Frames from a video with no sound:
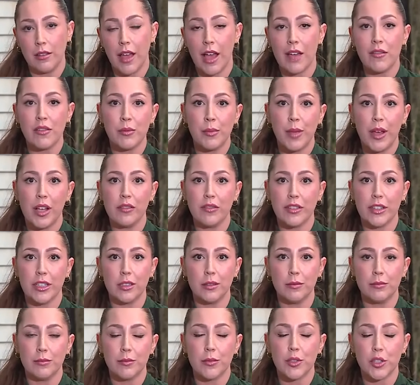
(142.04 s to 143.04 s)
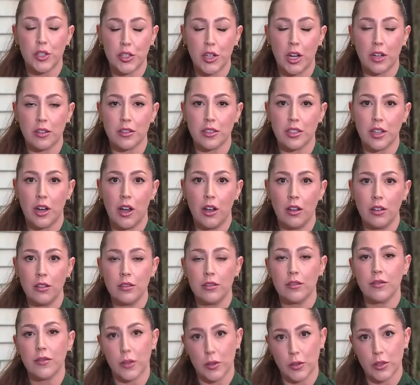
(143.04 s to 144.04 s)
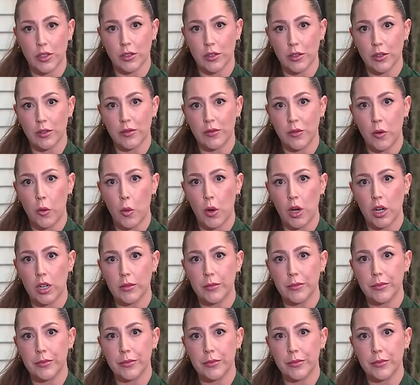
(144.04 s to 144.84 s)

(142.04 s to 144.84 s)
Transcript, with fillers: Live in Belleville, Shoshana Stahl, First Alert 4. All